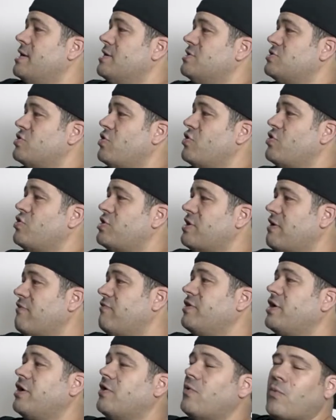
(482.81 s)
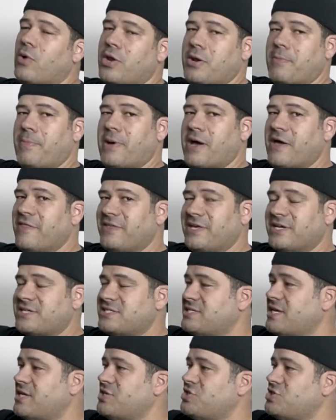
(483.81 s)
So you're definitely going to want to buy the
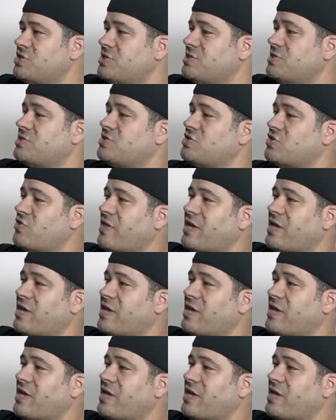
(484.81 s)
extensions so